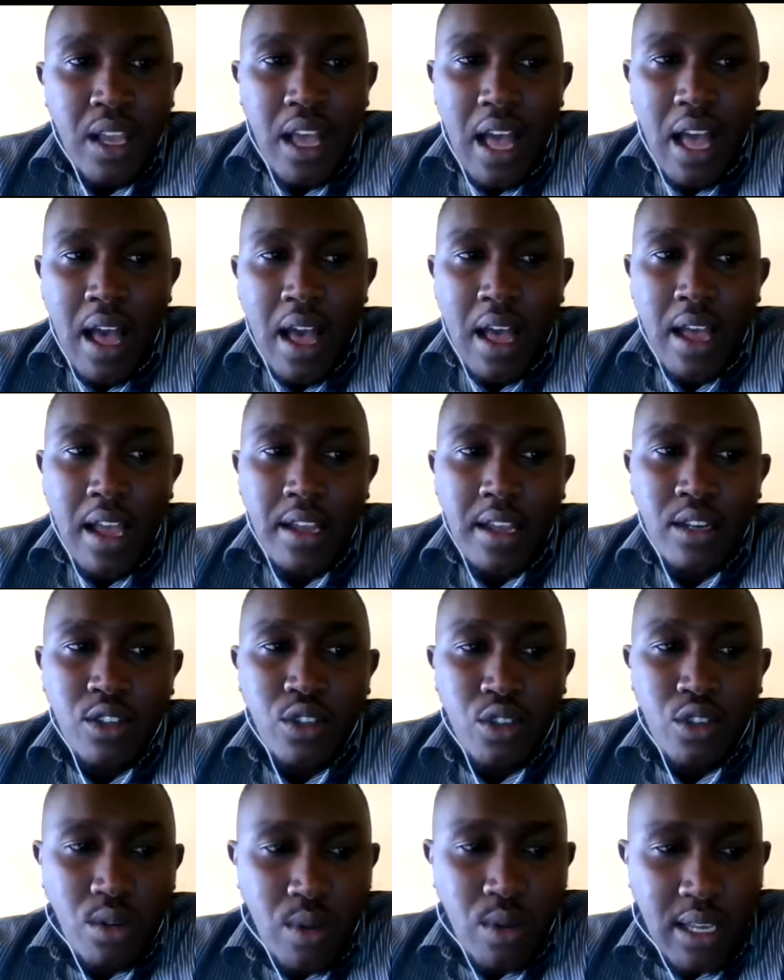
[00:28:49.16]
uh, in
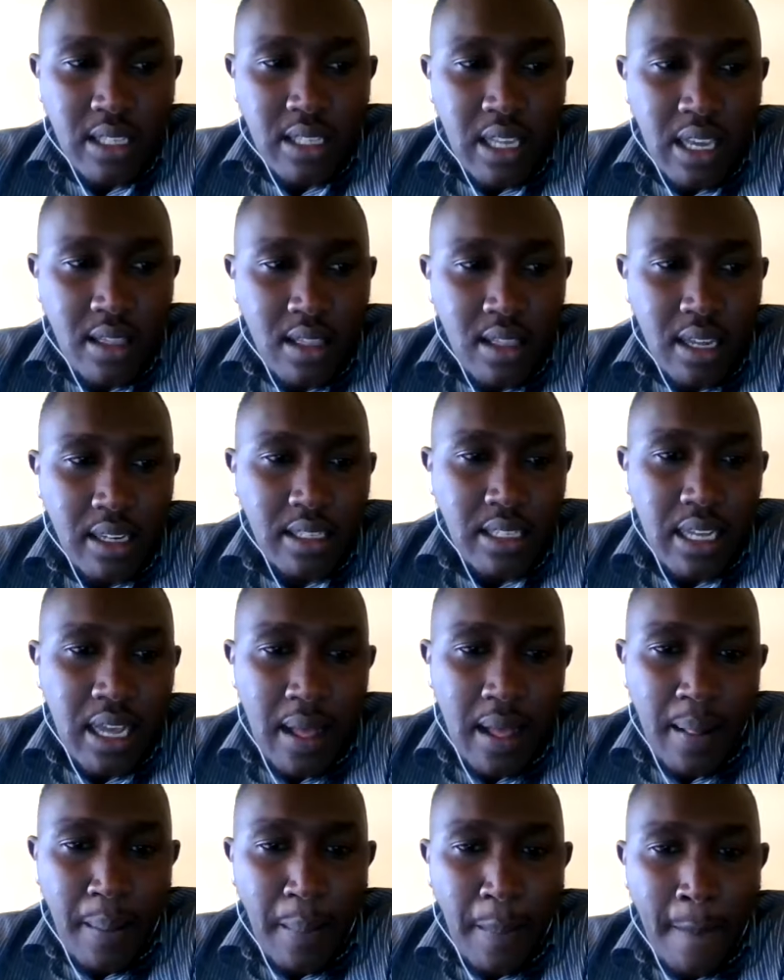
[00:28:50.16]
short, we are saying that
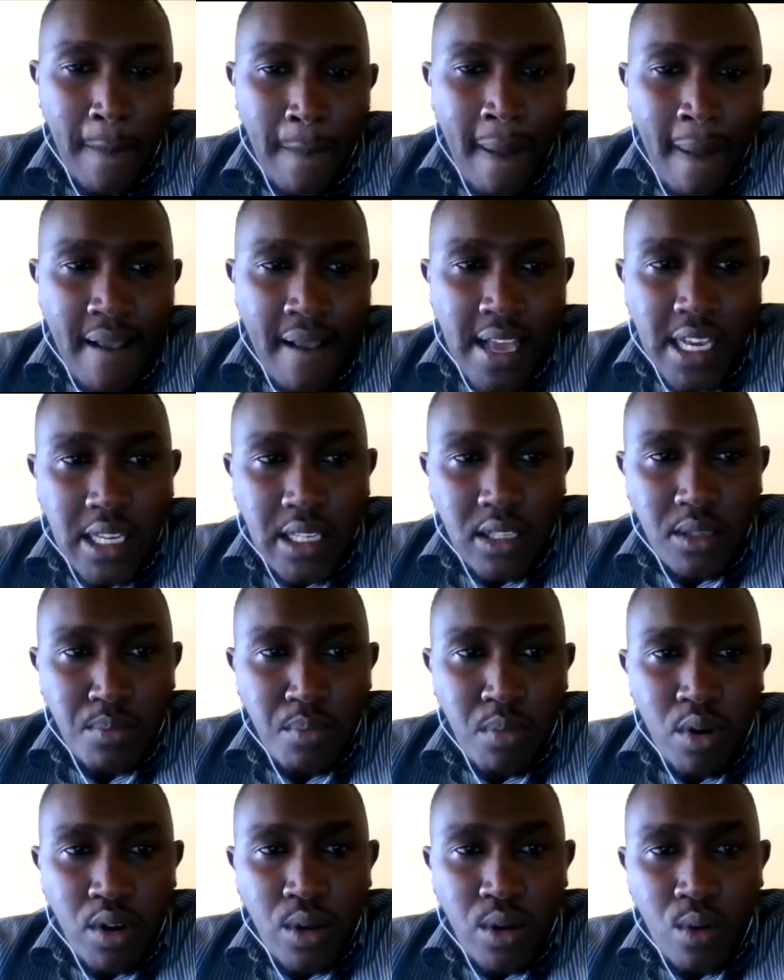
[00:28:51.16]
uh, his
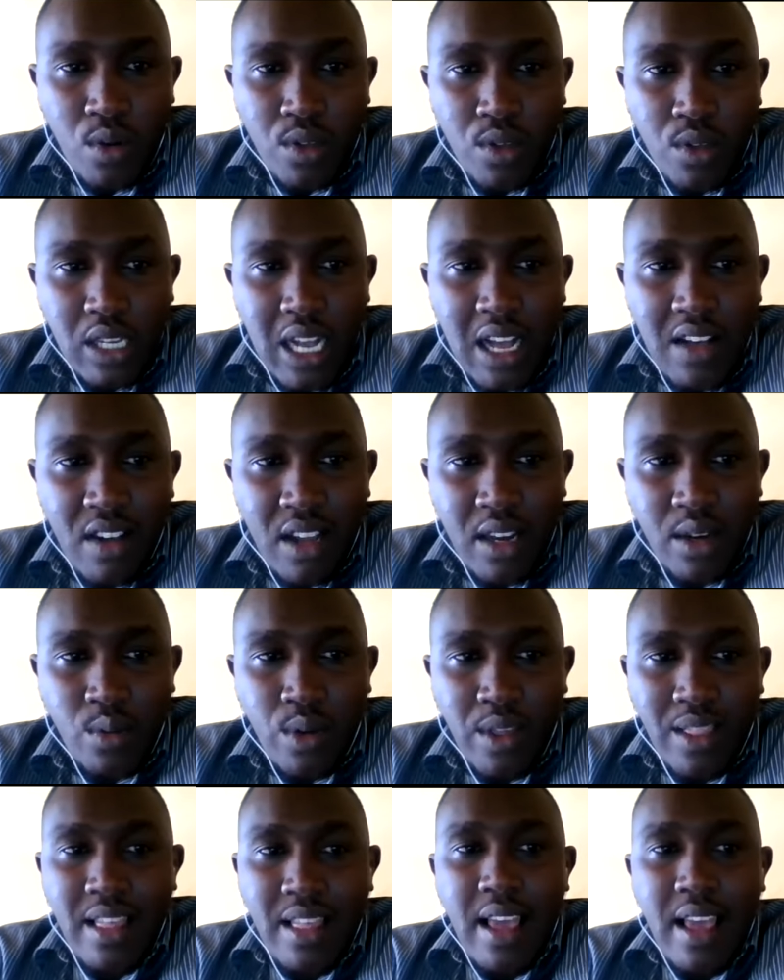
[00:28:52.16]
body was covered
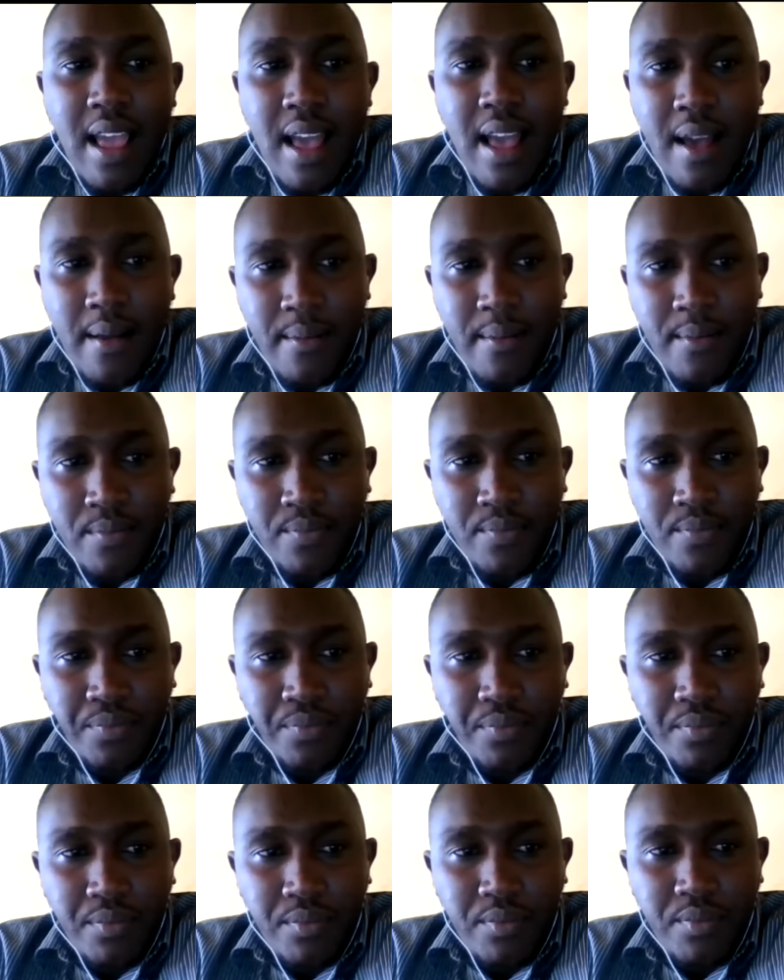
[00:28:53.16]
with hair.
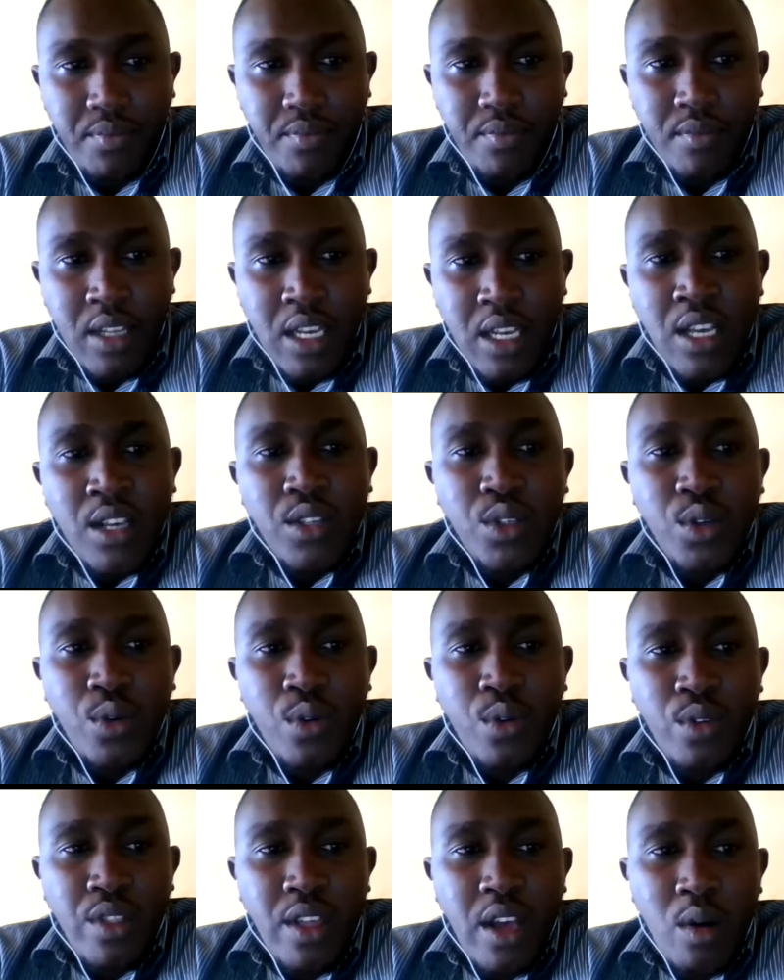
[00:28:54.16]

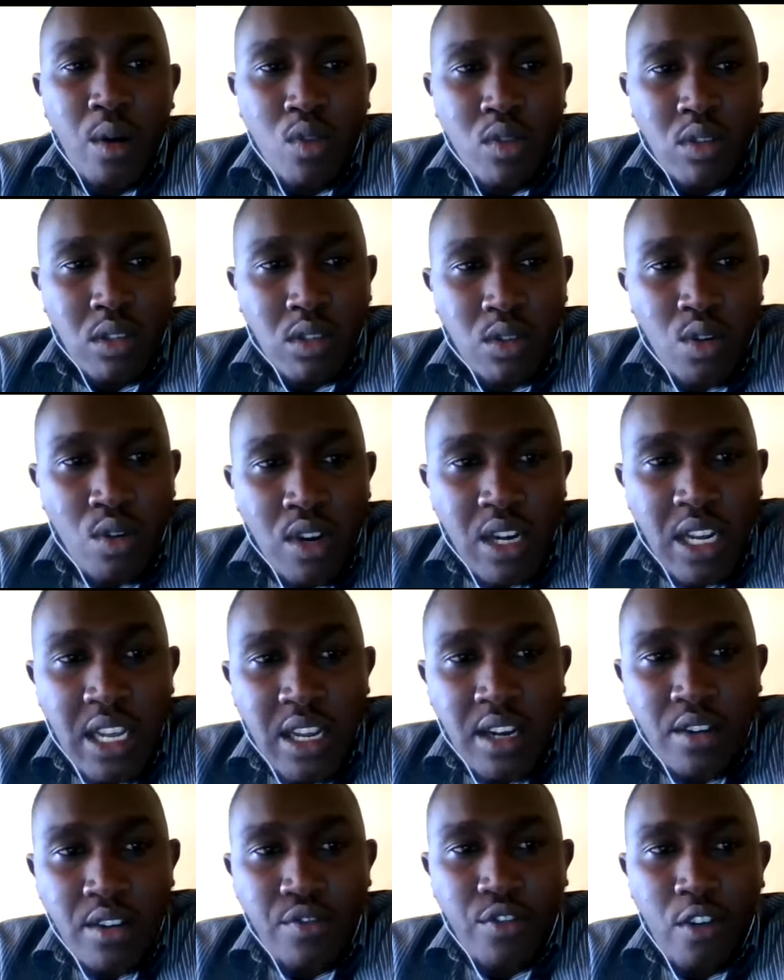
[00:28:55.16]
So there was no
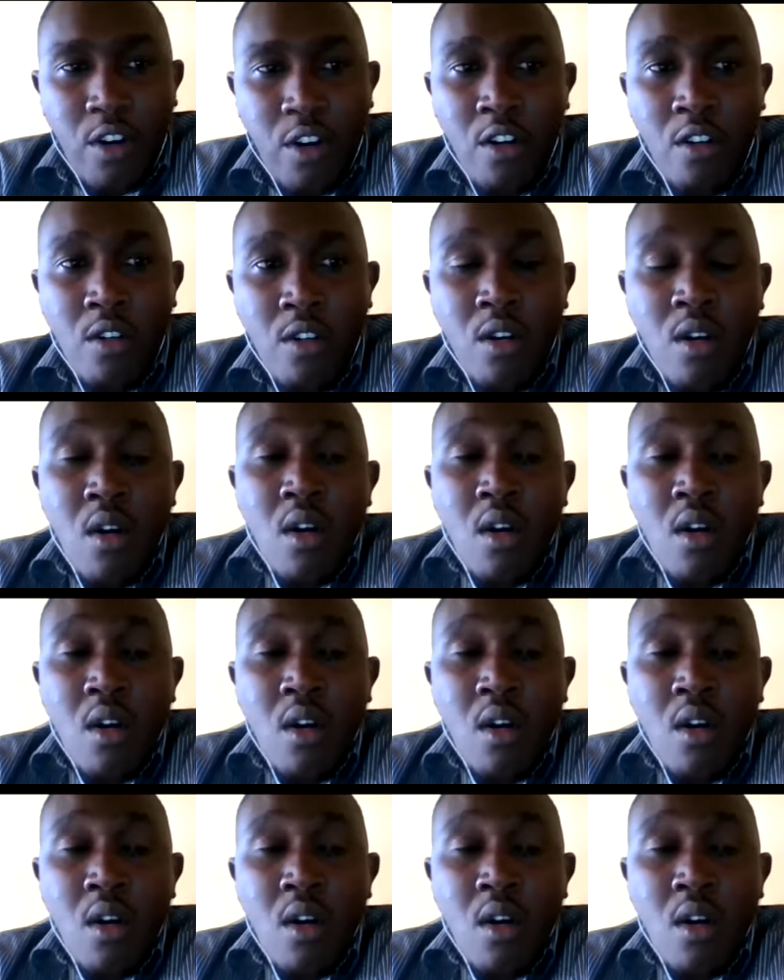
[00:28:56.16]
need for